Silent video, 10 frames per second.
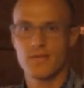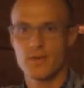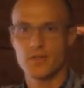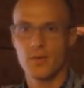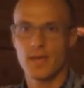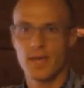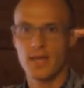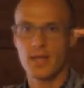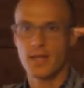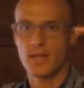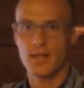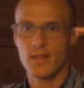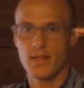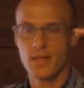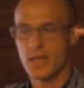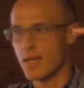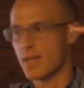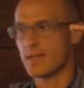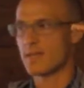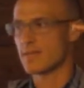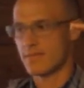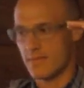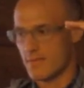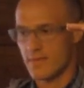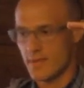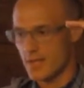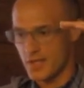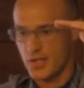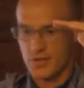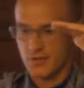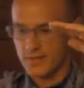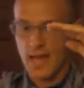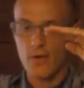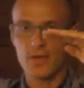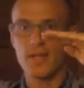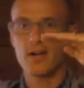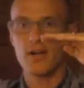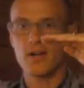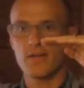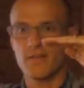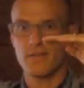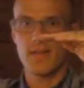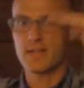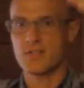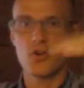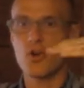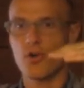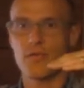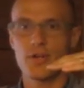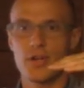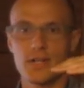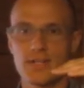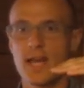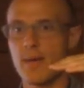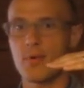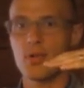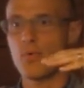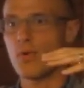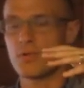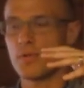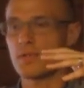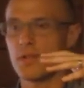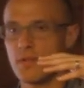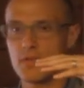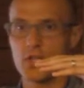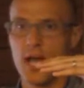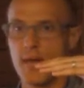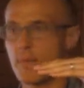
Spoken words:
for doing it is down here, that's turnover. You're going to stop, or you won't do as good of a job.